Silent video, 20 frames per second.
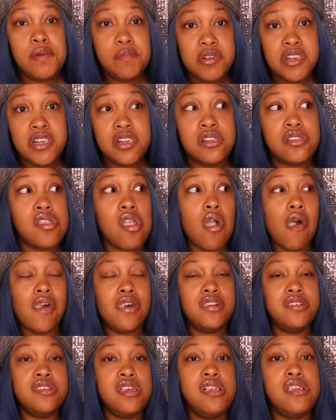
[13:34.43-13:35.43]
me
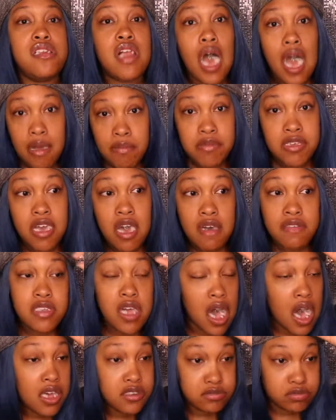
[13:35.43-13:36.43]
in the lobby of the
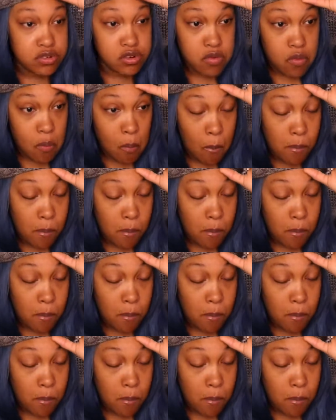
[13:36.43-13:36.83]
hospital.